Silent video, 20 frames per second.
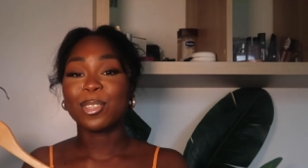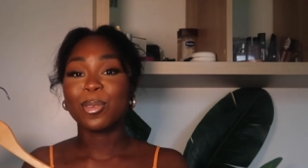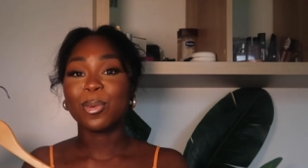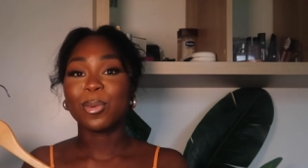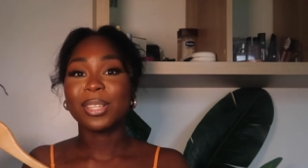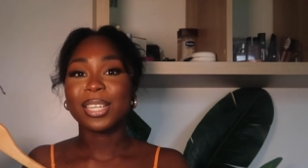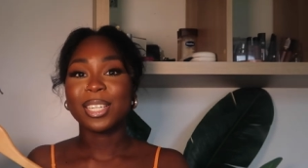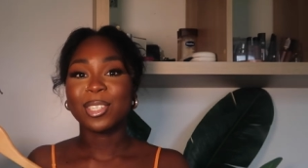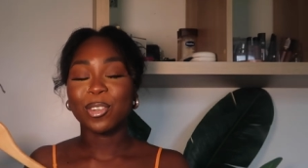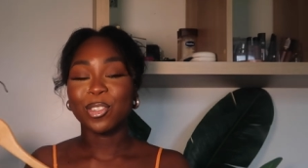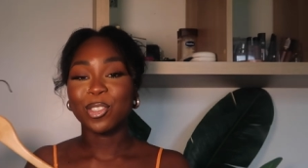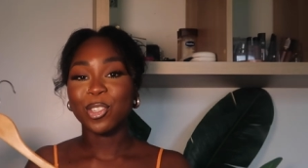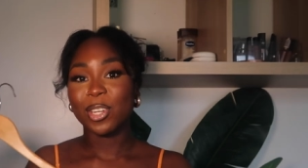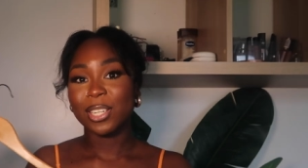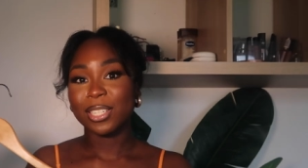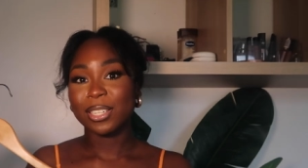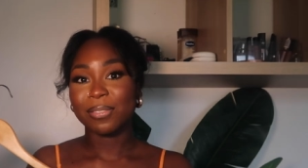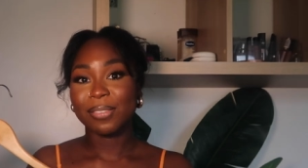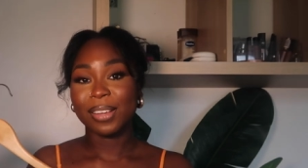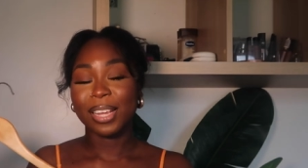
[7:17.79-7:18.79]
I saw these on
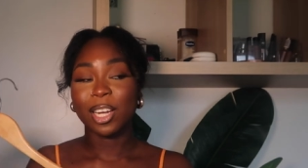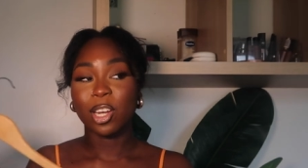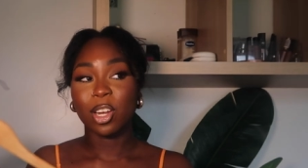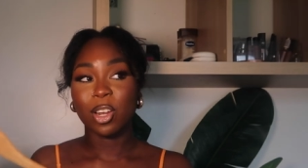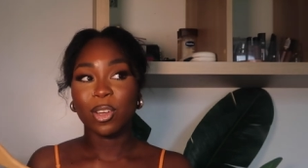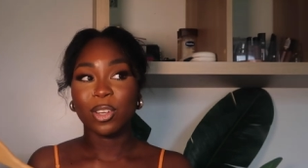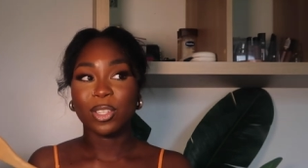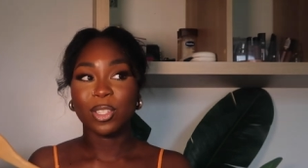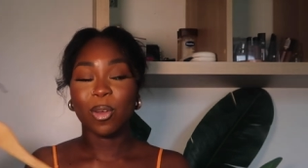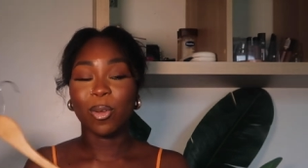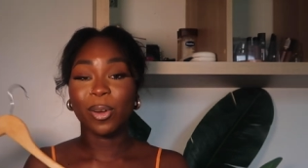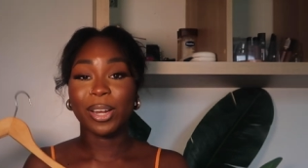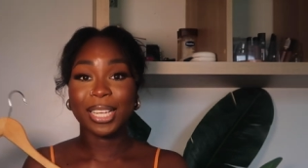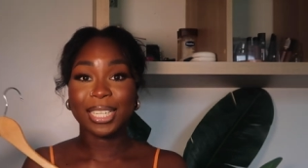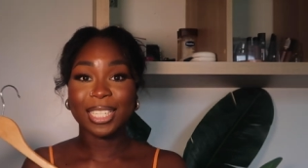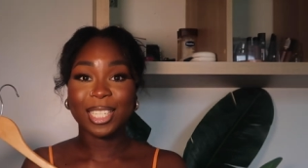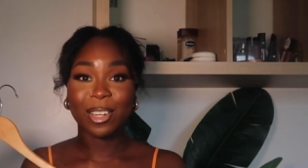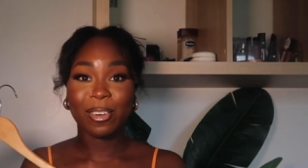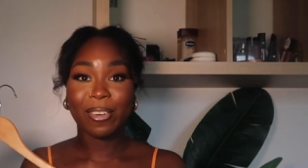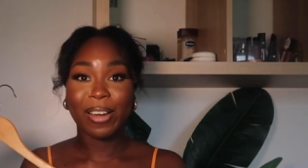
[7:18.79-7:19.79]
Josephine Looks on
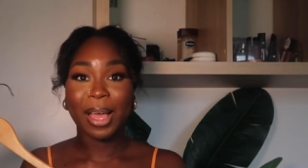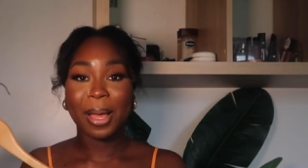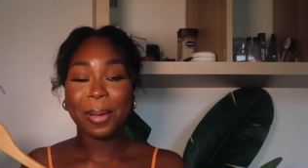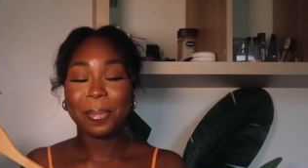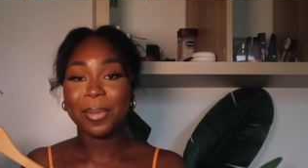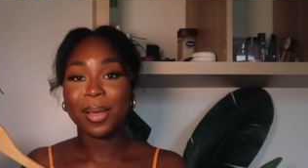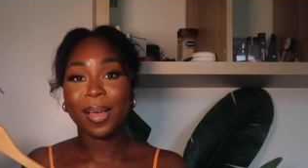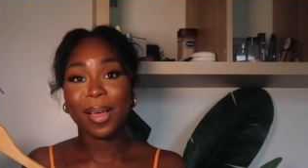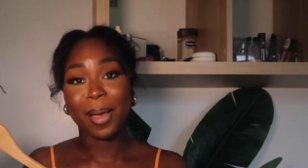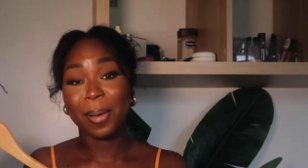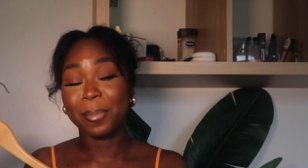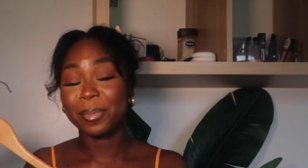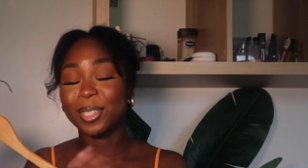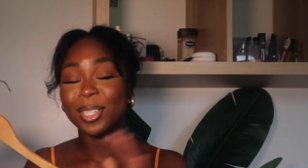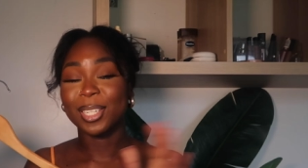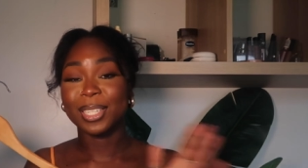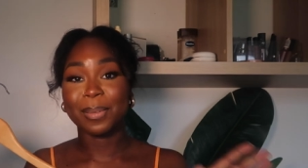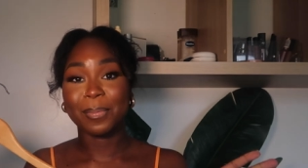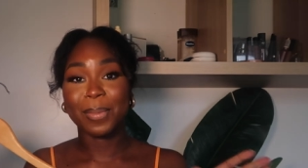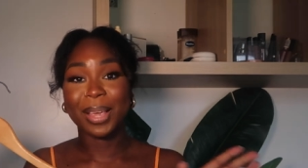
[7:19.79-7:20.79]
Instagram. Um,
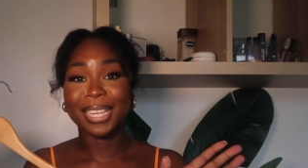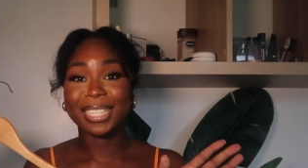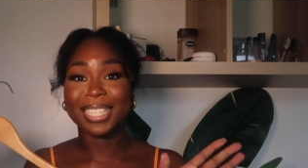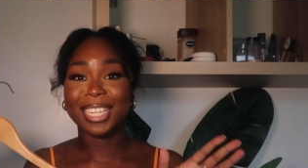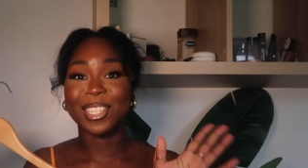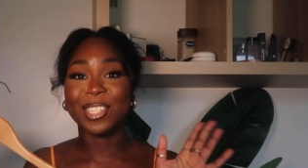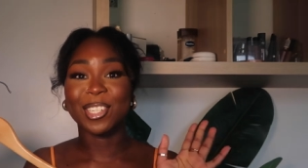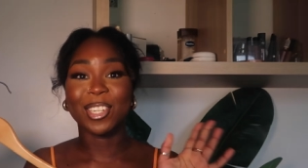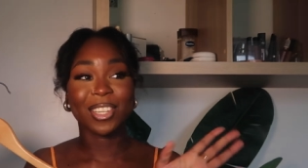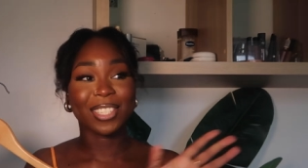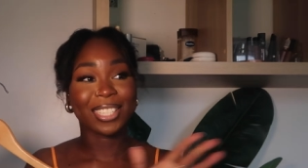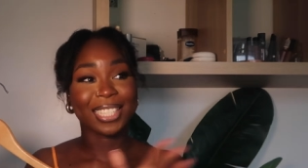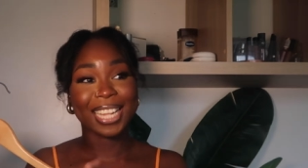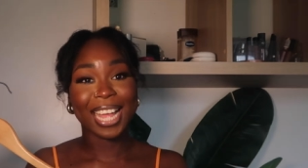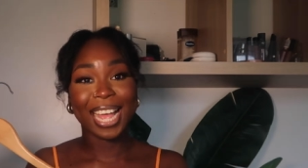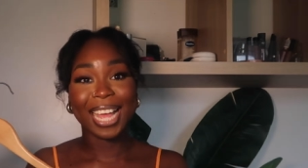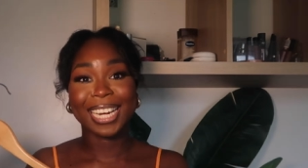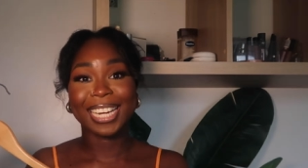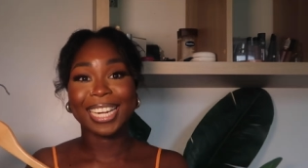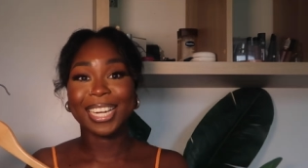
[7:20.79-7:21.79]
she's amazing. She does
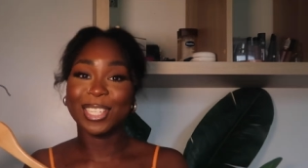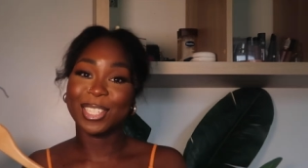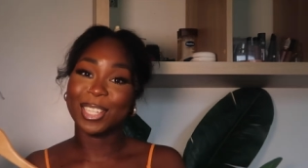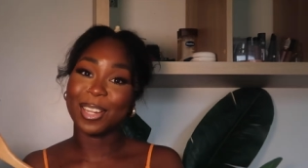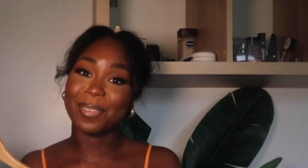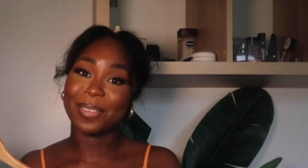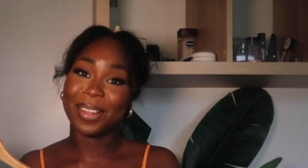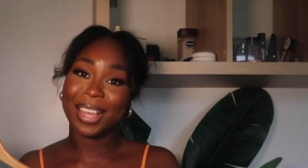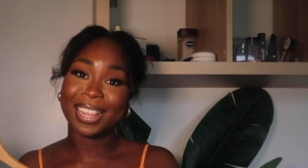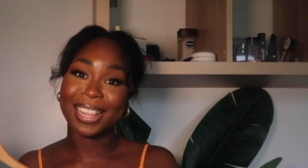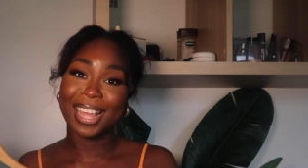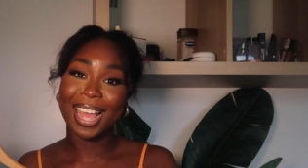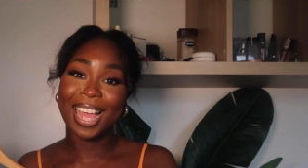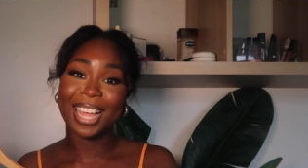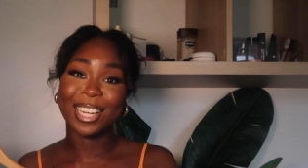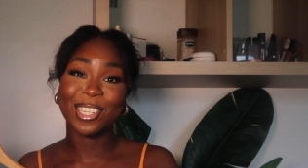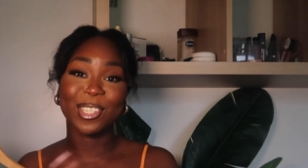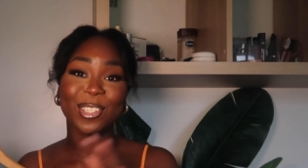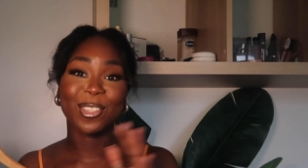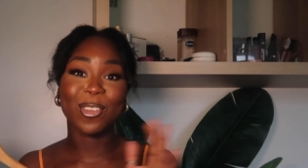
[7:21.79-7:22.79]
styling and stuff like
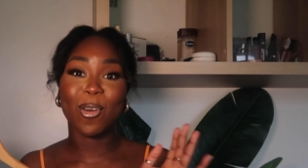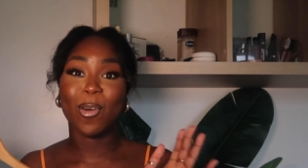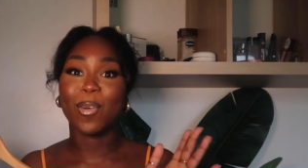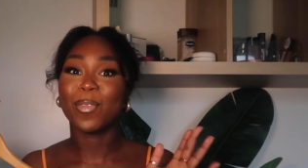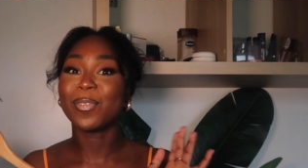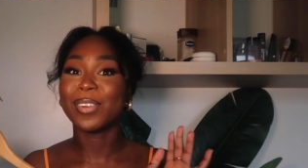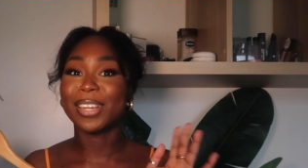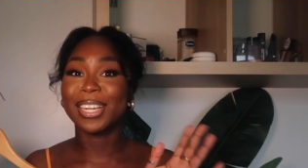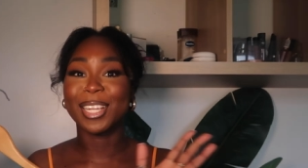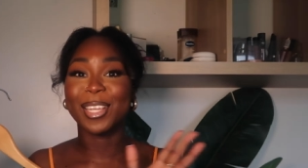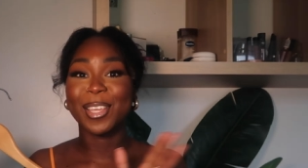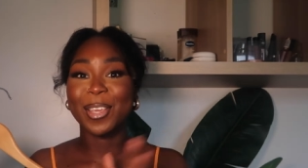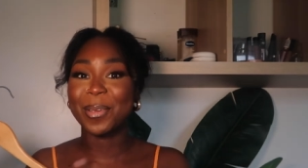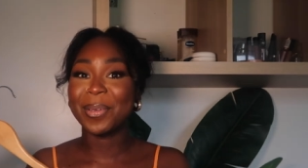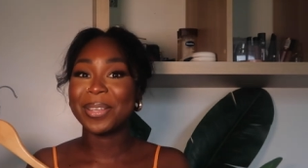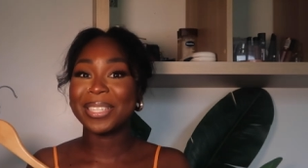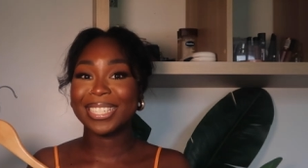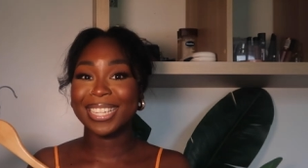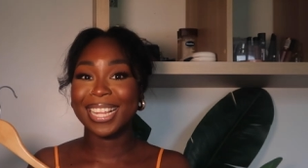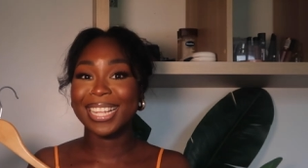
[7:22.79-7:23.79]
that. And she's got really
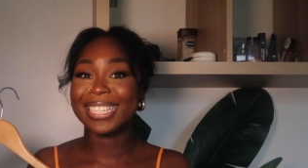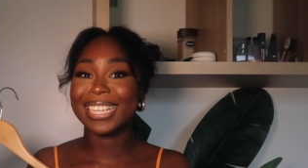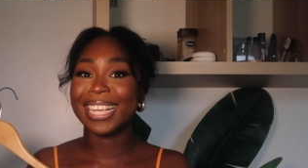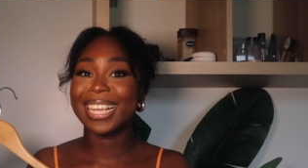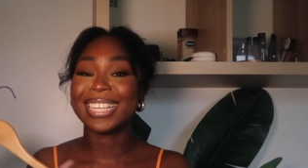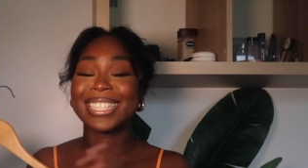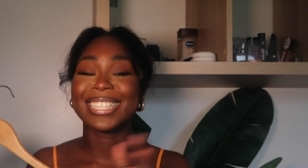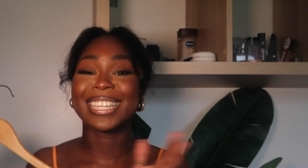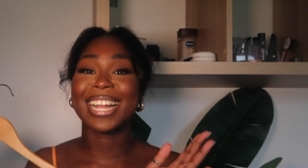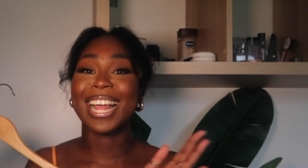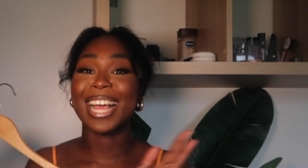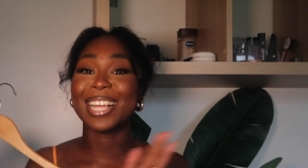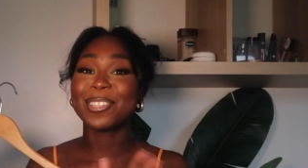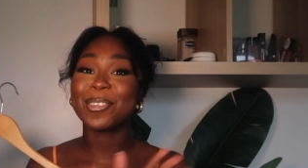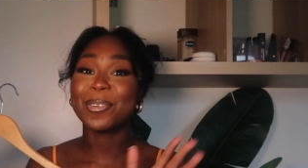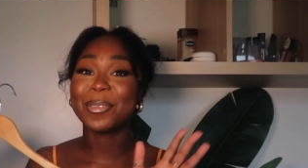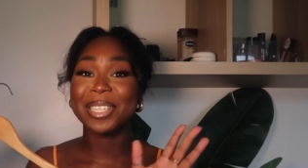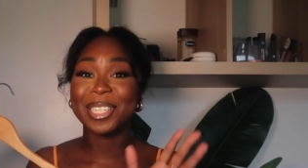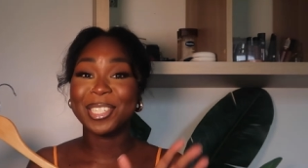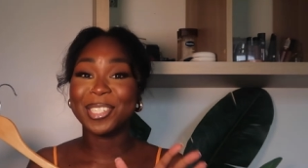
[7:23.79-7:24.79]
cute aesthetics. And I
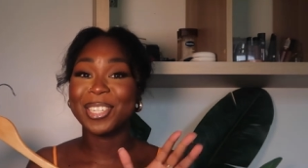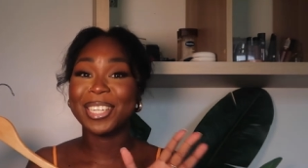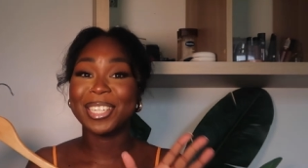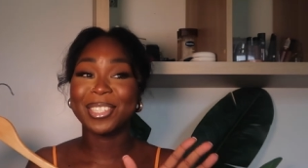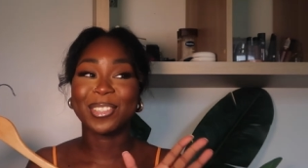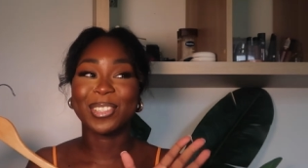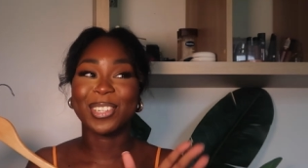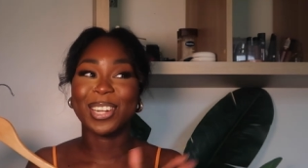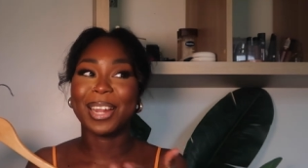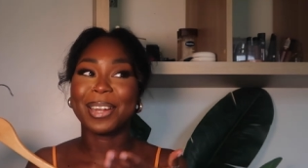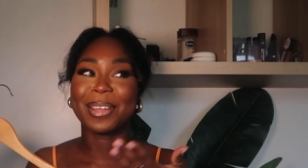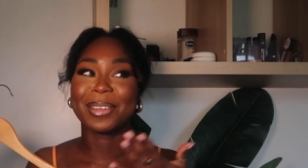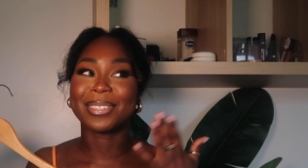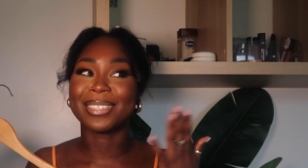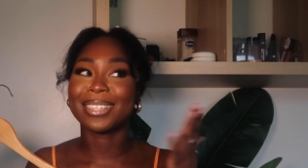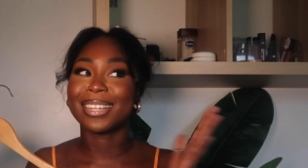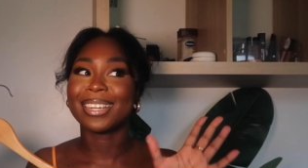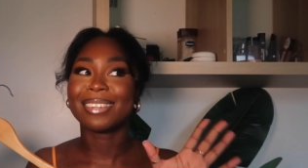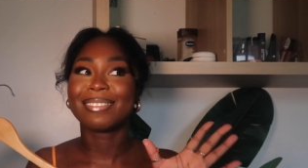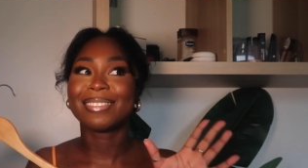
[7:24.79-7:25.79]
saw these jeans and I
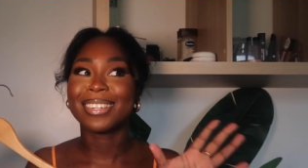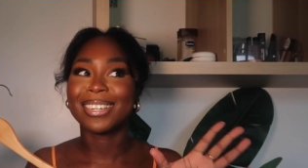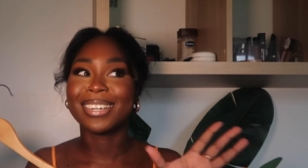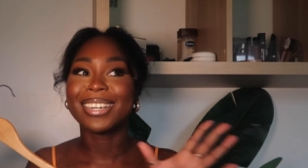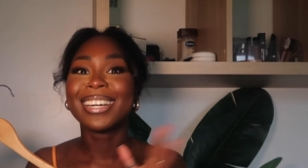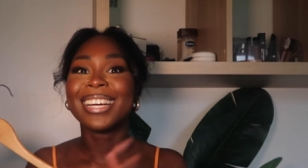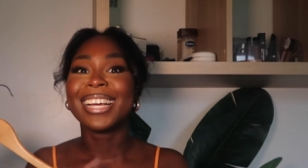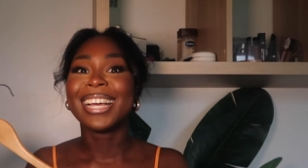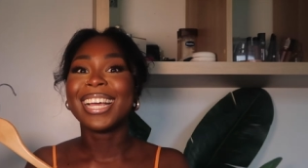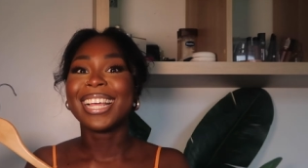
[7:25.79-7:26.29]
was like, rah,